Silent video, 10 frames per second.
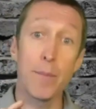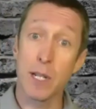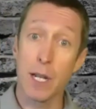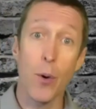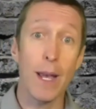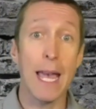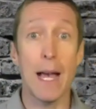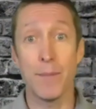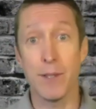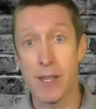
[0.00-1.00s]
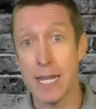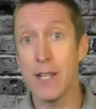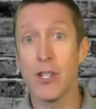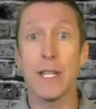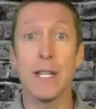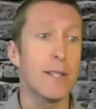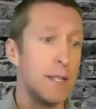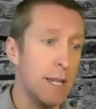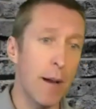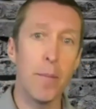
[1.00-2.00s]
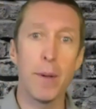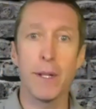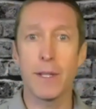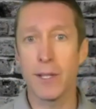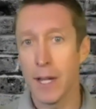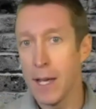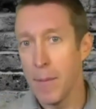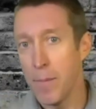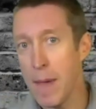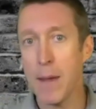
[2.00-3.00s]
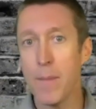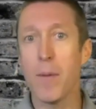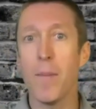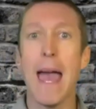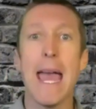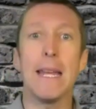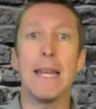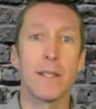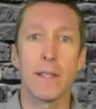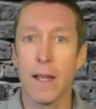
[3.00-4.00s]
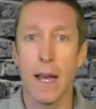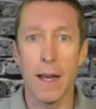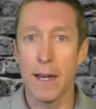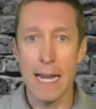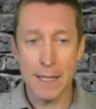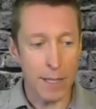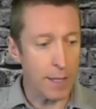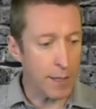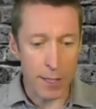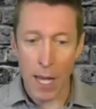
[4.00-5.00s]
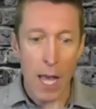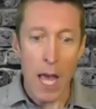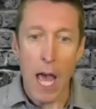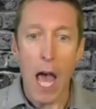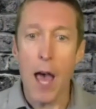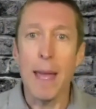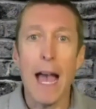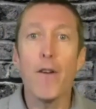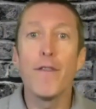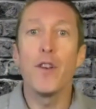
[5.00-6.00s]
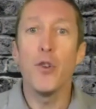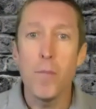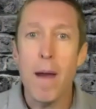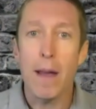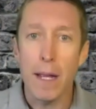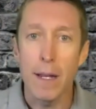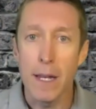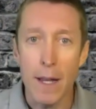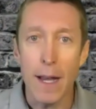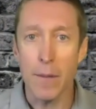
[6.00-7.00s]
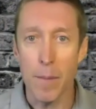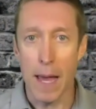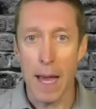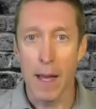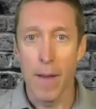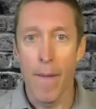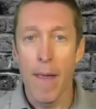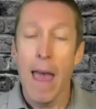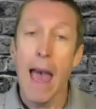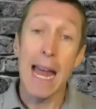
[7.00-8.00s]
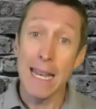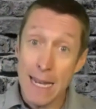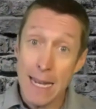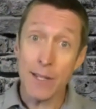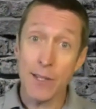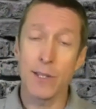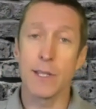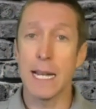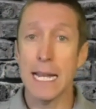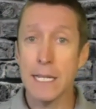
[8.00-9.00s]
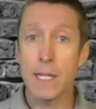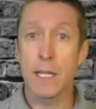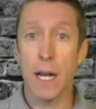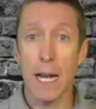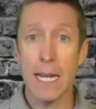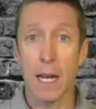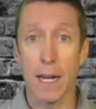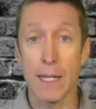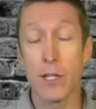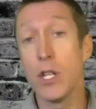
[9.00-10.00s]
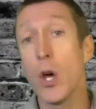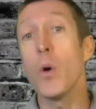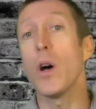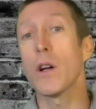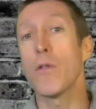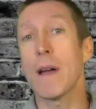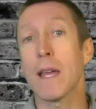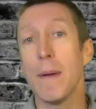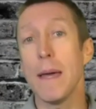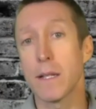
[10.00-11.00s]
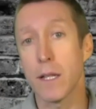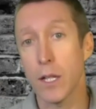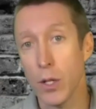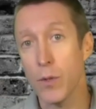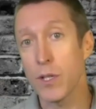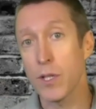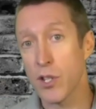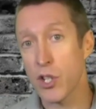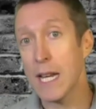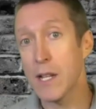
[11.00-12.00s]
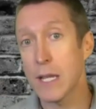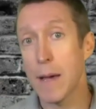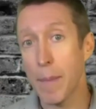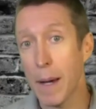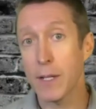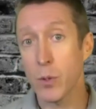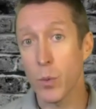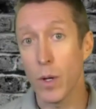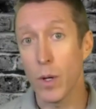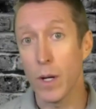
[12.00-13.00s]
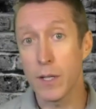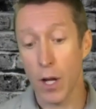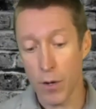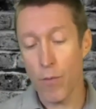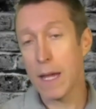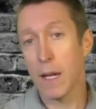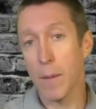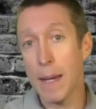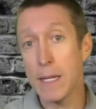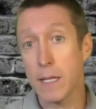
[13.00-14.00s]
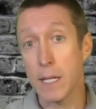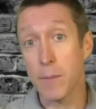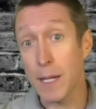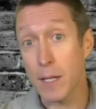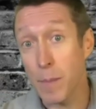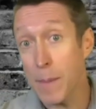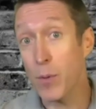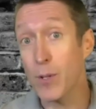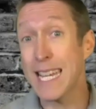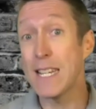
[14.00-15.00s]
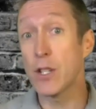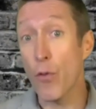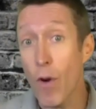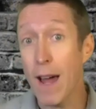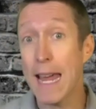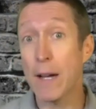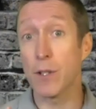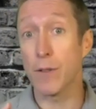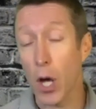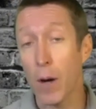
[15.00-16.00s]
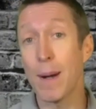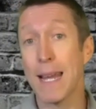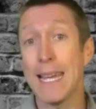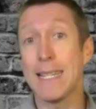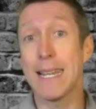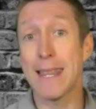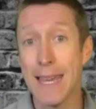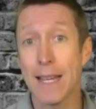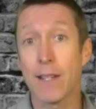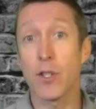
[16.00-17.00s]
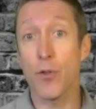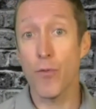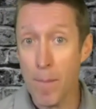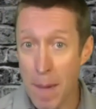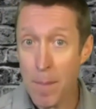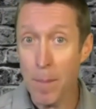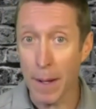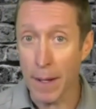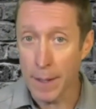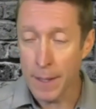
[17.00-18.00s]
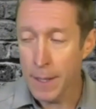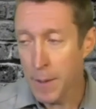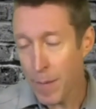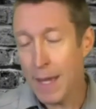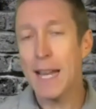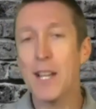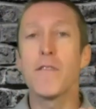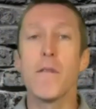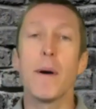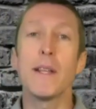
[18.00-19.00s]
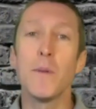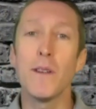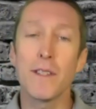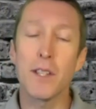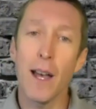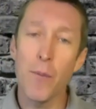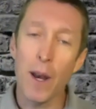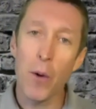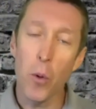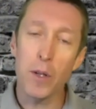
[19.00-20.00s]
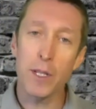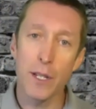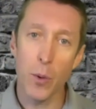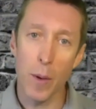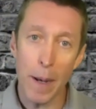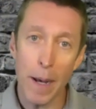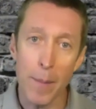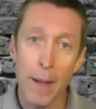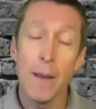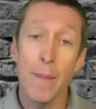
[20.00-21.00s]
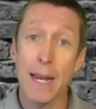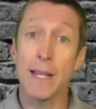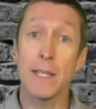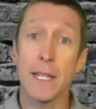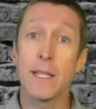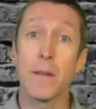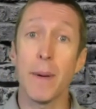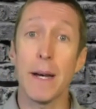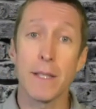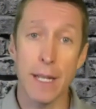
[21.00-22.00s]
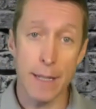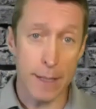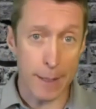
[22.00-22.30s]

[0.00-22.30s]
lower caps, digits, numbers, minimum 8 letters, alphanumeric nightmare. And NIST's latest guidelines no longer recommend that users change their passwords on a regular basis because people tend to run out of complicated things to remember. It actually reminds me of a time when I walked into a pub and I said to the bartender,